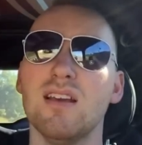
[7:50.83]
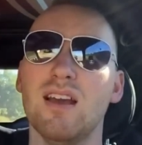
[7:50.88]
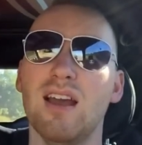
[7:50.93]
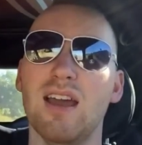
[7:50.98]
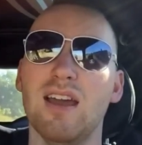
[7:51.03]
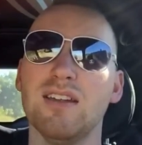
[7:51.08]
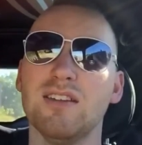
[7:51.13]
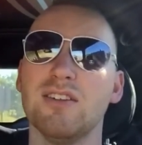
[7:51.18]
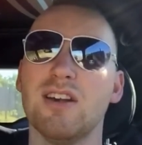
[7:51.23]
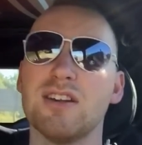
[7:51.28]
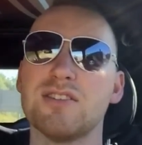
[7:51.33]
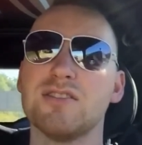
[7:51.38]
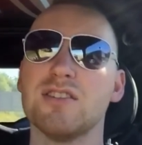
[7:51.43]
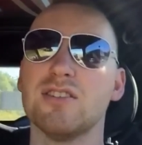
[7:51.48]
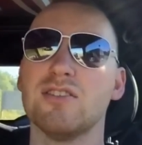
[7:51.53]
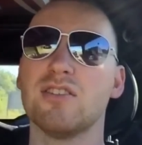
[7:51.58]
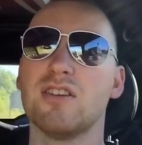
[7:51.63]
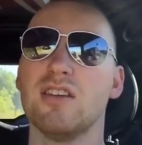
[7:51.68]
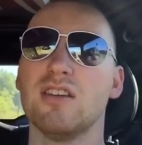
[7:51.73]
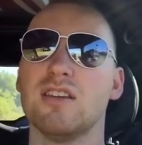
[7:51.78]
And you're actually
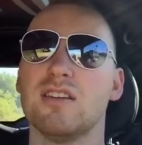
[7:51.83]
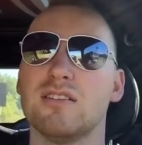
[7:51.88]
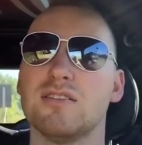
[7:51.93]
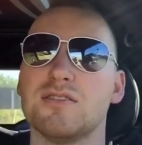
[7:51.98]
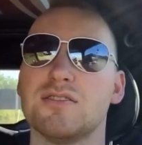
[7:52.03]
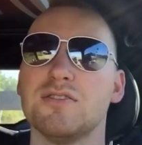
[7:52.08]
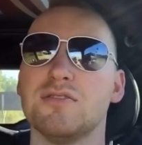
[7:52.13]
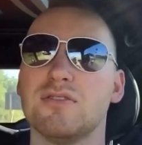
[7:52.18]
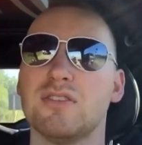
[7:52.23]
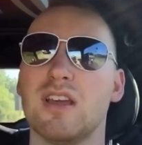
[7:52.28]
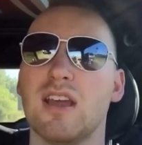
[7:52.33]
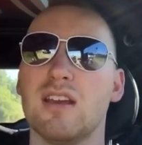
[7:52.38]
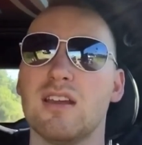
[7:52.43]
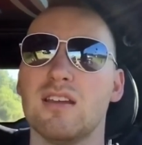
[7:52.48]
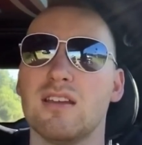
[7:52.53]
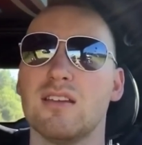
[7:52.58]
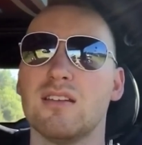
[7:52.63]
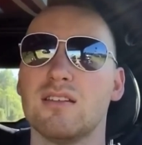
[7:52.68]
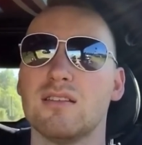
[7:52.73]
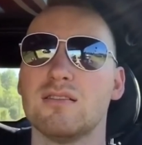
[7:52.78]
looking
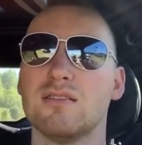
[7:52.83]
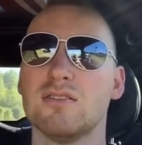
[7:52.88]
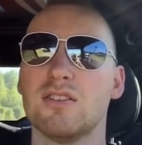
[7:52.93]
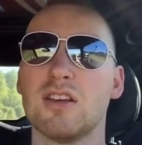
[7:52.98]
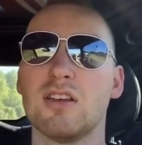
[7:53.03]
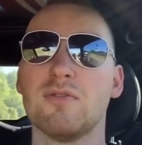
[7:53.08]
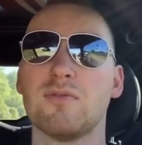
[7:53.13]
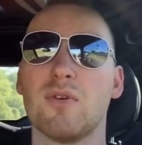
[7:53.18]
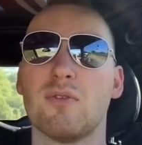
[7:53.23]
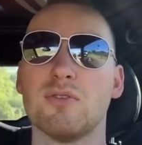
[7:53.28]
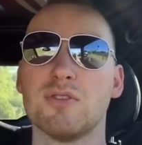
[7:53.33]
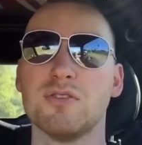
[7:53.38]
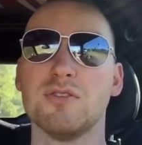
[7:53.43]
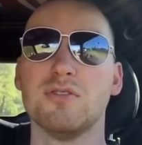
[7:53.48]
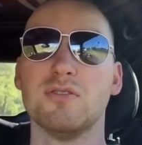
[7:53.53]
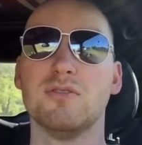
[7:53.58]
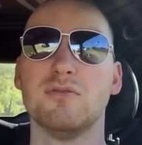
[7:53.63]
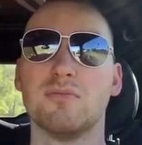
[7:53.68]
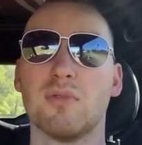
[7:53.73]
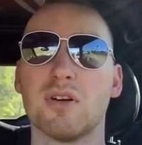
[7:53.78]
forward to
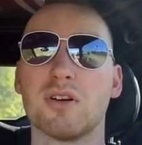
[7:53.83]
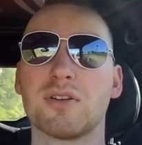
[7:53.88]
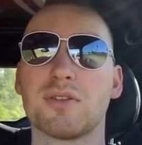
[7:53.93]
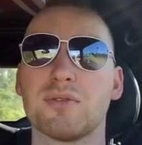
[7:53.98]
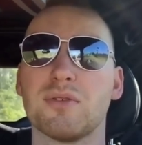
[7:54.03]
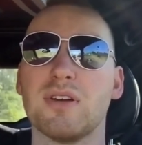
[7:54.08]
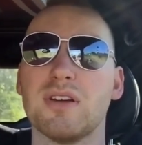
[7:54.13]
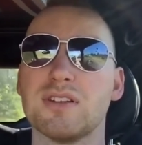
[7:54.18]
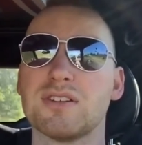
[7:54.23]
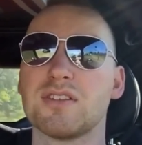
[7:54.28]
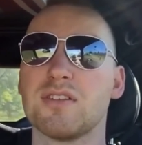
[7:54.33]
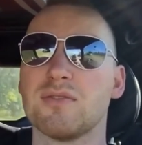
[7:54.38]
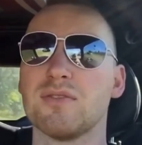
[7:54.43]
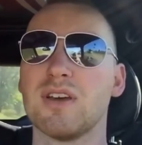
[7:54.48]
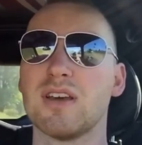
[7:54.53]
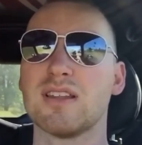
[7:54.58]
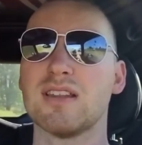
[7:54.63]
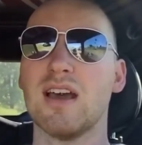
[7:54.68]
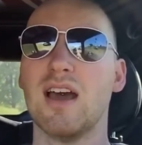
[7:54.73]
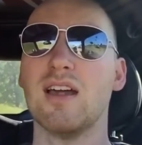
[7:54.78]
Mark III and stuff
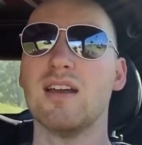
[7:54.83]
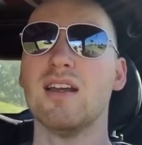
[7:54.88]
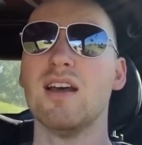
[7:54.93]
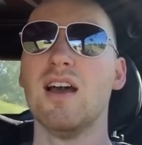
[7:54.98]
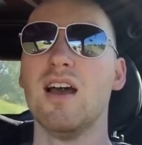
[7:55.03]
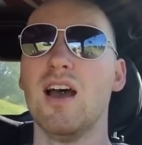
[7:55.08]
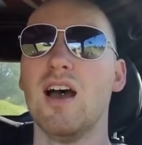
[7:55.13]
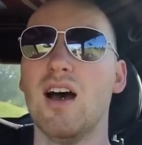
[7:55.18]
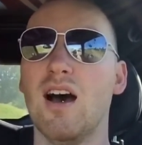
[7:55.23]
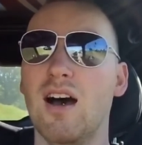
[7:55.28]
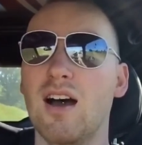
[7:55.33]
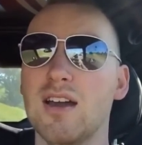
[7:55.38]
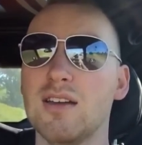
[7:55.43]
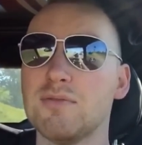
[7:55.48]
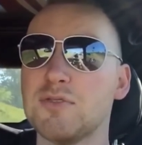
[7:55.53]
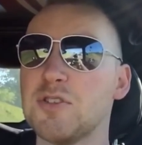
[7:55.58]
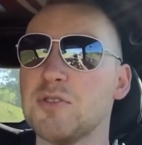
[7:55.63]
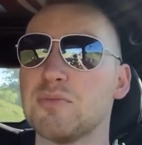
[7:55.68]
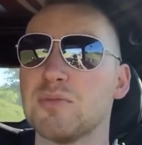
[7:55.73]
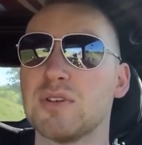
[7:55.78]
like that.
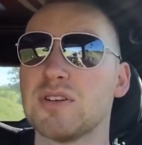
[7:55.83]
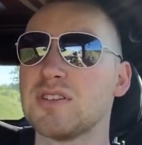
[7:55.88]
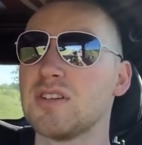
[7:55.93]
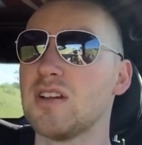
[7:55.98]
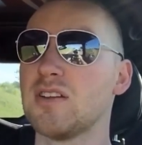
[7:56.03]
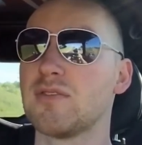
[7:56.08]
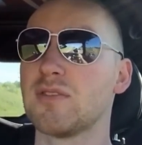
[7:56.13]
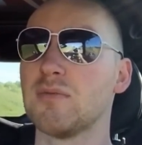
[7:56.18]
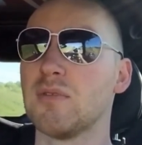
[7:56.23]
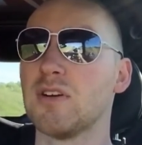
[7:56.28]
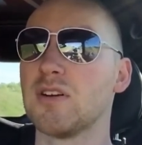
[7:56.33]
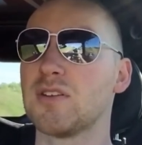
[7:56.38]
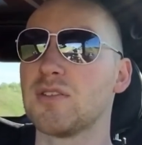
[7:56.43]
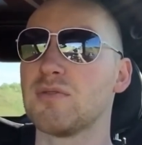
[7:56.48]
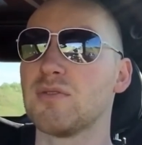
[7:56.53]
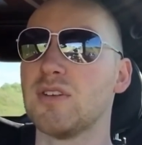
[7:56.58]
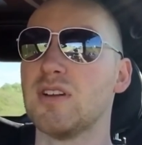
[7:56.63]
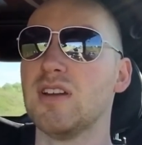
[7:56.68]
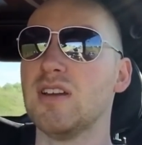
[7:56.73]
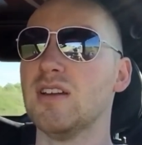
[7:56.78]
I'm super excited for Mark
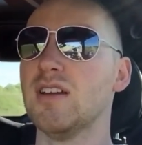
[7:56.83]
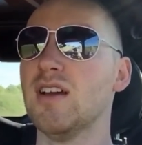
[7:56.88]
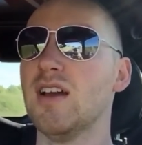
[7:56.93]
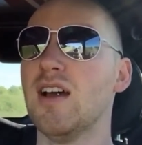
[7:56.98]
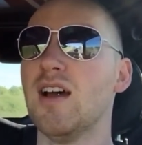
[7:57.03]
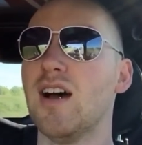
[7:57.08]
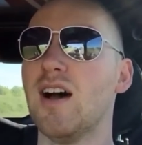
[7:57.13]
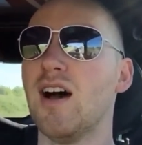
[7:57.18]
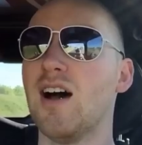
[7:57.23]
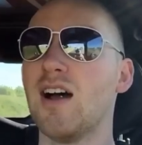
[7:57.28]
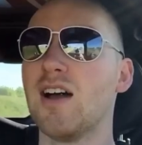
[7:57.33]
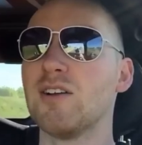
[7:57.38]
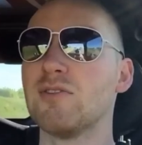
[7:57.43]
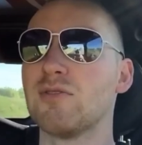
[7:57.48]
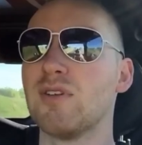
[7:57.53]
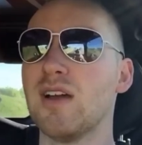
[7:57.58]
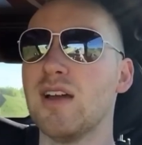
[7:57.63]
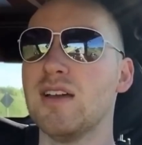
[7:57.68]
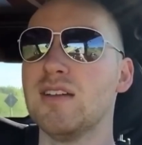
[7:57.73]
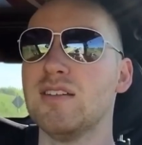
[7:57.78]
III. I
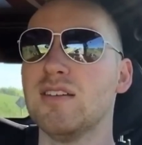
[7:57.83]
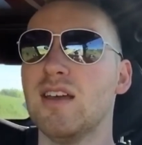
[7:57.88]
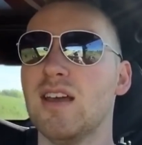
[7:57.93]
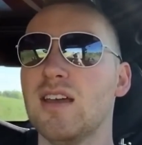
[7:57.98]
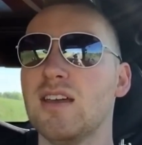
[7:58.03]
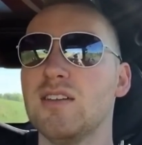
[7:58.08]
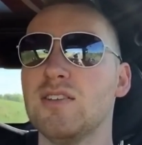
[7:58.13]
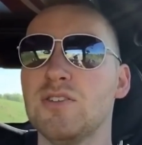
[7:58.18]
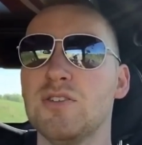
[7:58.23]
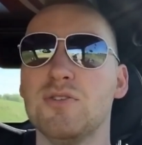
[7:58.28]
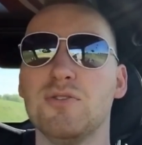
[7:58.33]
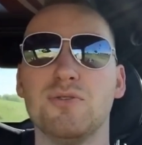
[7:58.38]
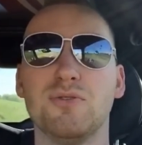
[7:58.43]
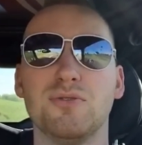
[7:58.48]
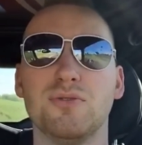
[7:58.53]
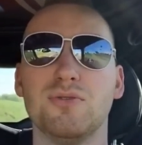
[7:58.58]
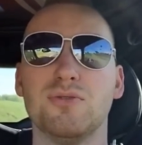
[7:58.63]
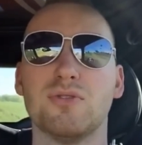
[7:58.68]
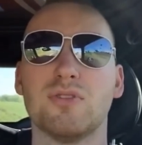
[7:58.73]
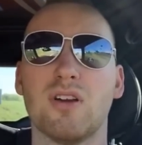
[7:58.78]
read a
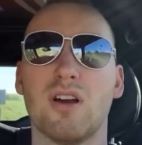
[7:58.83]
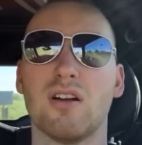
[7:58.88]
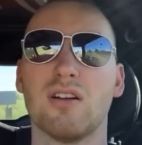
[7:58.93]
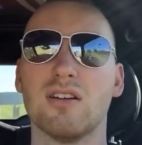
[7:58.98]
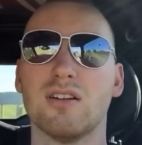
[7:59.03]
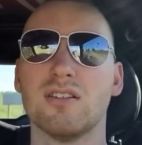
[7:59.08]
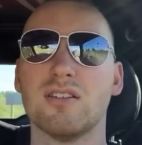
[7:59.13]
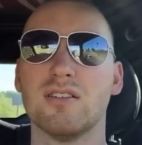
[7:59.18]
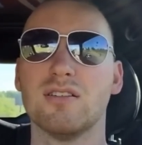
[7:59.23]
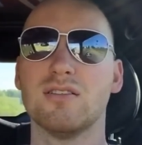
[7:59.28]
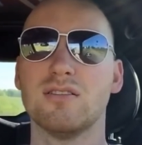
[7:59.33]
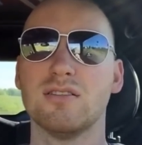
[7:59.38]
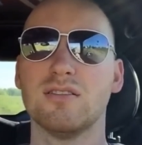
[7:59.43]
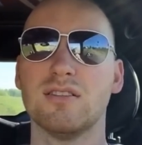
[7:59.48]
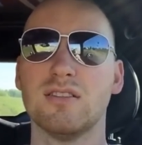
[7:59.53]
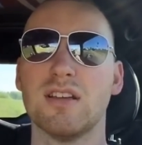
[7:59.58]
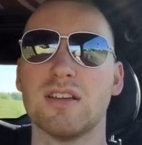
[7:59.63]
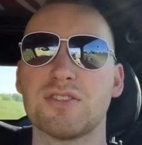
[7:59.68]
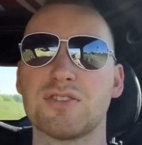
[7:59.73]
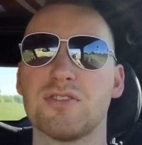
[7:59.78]
new card
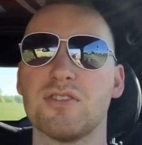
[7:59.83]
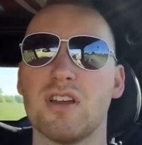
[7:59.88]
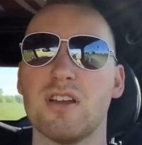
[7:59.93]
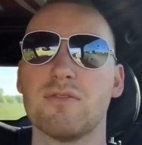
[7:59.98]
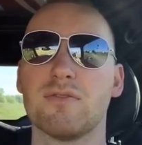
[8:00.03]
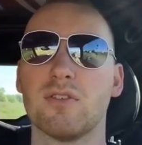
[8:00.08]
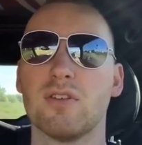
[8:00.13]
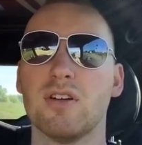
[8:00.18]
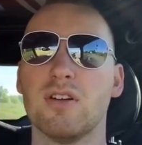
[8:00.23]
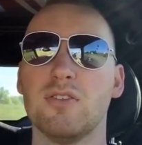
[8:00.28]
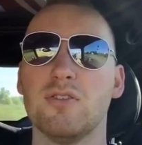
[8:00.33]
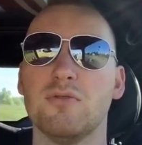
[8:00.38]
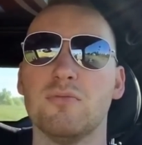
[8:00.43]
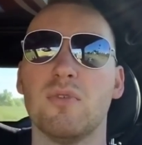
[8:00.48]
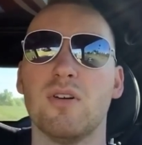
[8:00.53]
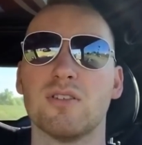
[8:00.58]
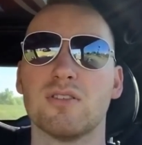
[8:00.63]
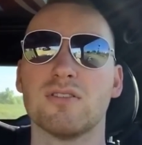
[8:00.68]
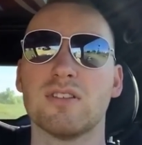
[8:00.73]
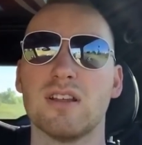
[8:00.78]
yesterday for a new
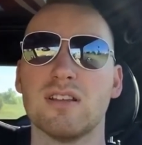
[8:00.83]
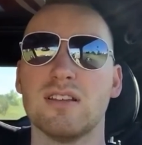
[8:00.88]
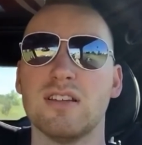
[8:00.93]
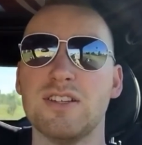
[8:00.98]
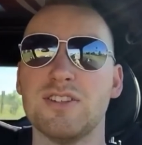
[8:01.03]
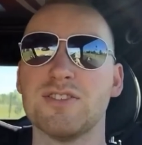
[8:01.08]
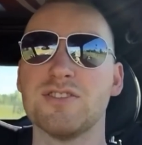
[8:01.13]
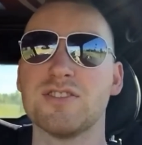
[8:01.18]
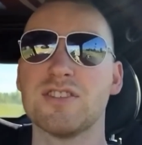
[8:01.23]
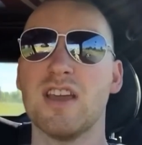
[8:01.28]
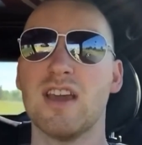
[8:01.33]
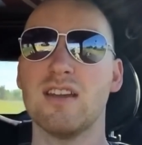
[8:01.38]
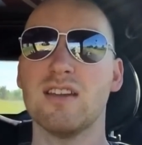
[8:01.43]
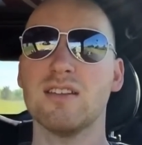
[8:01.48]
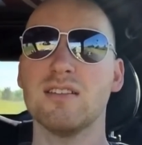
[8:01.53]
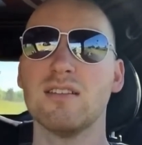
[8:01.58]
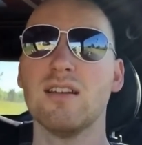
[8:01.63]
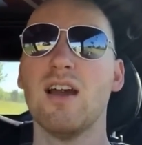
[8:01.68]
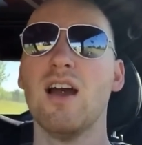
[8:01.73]
model that Legion's getting.